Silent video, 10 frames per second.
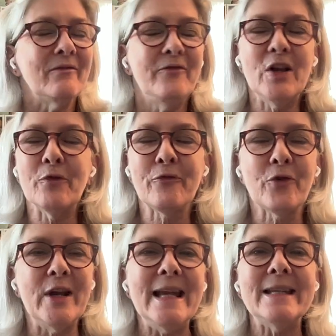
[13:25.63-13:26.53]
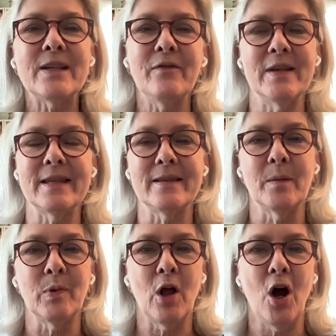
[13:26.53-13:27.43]
Feel free to visit the
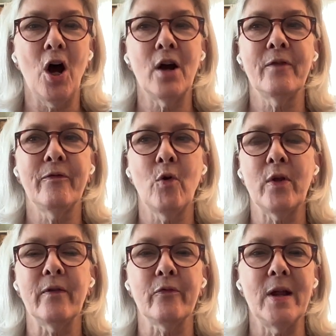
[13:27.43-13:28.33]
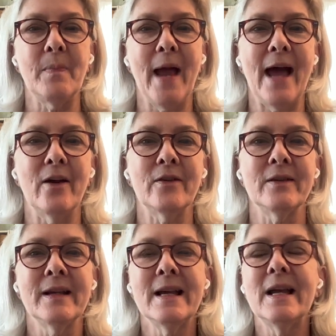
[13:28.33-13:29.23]
blog for the free pattern.
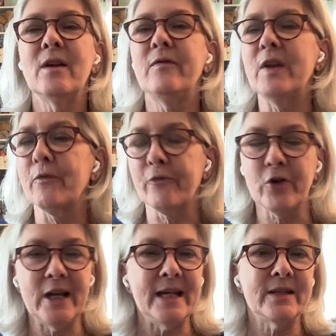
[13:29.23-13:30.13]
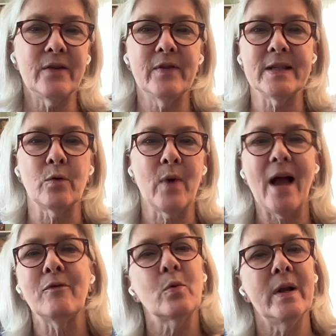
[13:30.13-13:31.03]
Feel free to visit
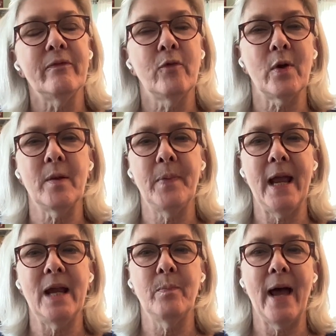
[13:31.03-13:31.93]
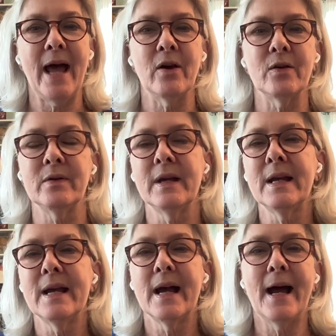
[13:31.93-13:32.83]
Ravelry for the paid pattern.
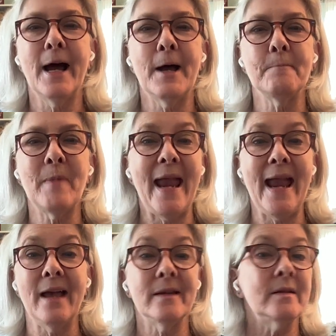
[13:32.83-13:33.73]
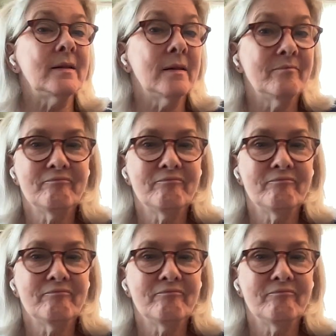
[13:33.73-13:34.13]
And